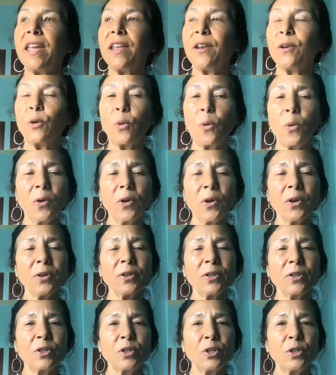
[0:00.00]
In
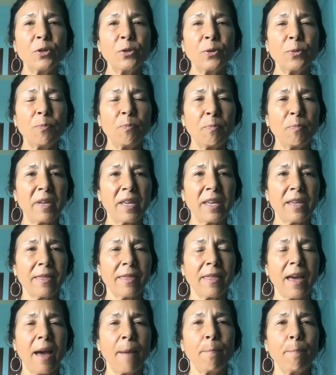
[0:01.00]
order to
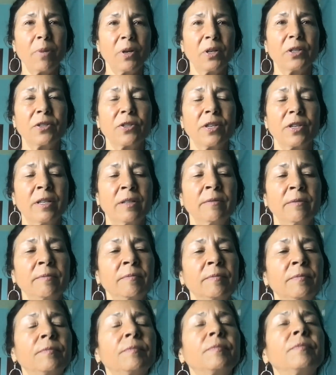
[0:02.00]
be that
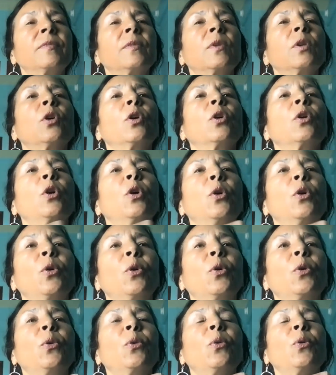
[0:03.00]
person
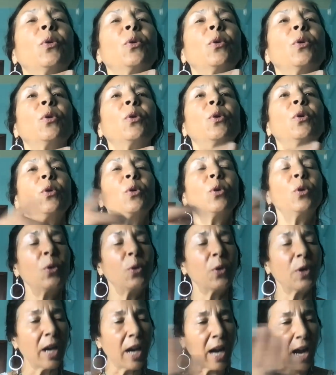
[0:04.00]
who
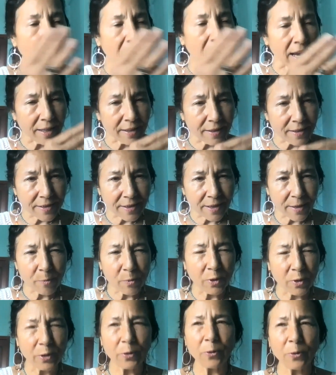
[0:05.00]
guides
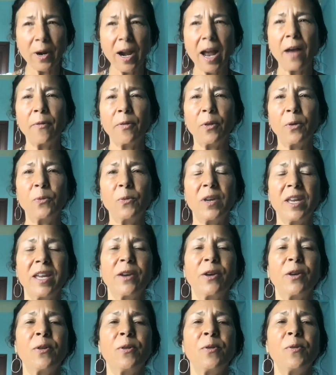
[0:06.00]
someone around the
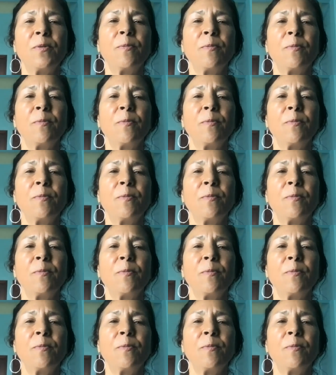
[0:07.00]
wheel